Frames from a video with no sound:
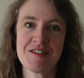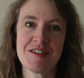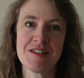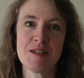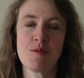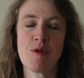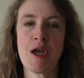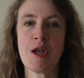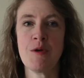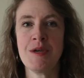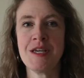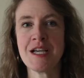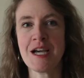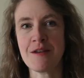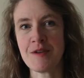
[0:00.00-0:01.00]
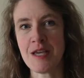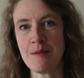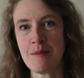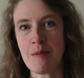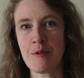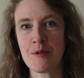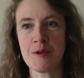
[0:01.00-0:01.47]
the libretto. He kind of came
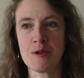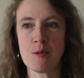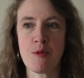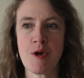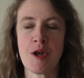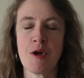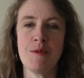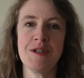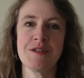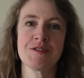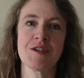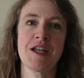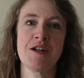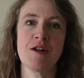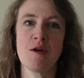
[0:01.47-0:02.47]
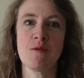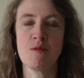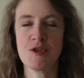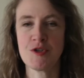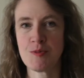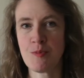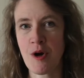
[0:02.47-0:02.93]
up with the libretto. We decided on
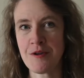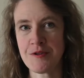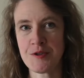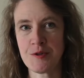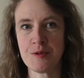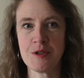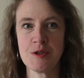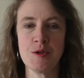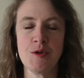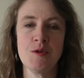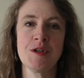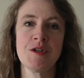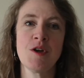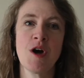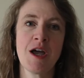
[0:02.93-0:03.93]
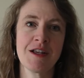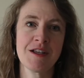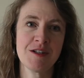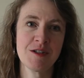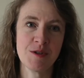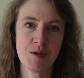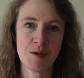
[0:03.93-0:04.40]
which parts to include and not
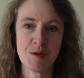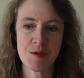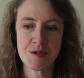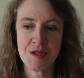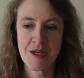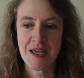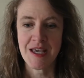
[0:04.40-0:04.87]
include.